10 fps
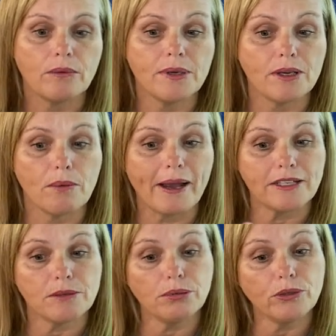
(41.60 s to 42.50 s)
we go back
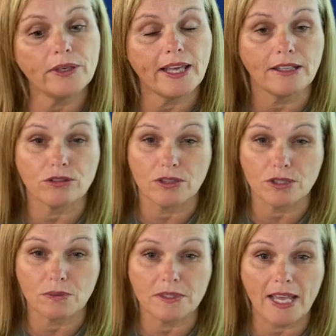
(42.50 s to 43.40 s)
to blue again. So
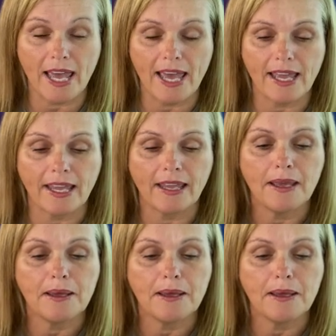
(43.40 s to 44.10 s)
this one's A,